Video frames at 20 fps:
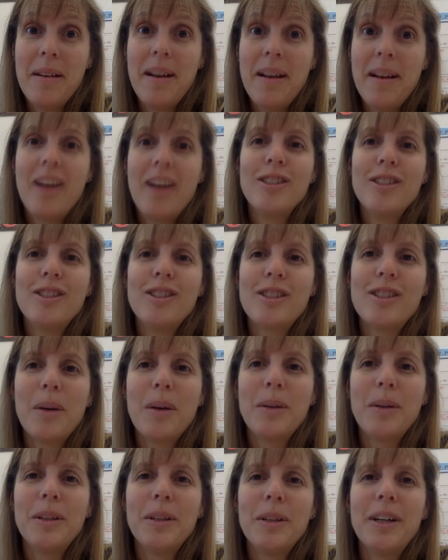
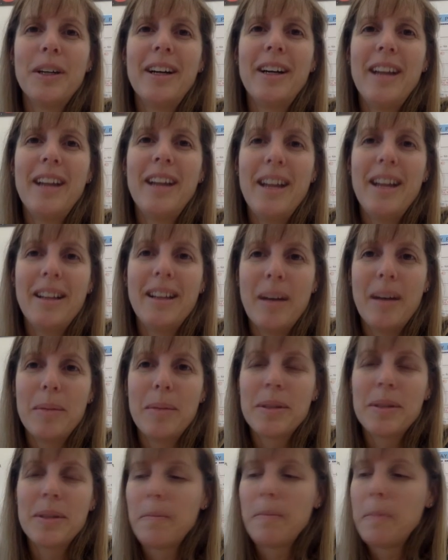Solar eclipse.
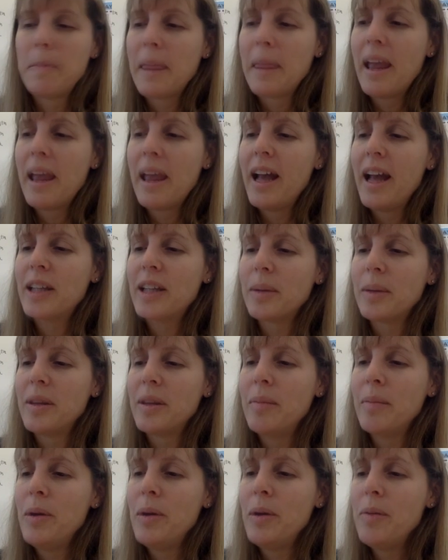It's when the
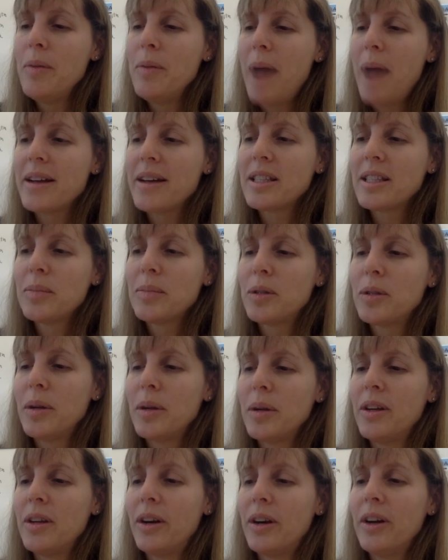moon passes between the
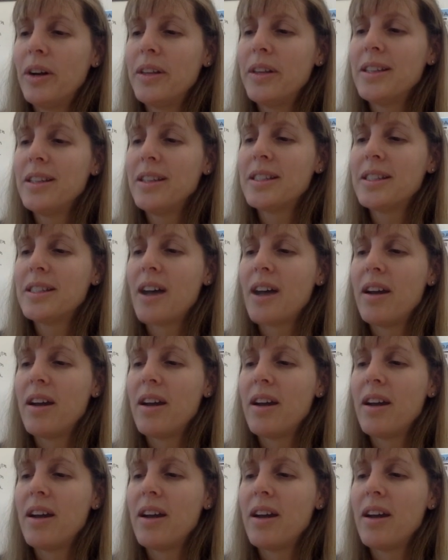earth and sun,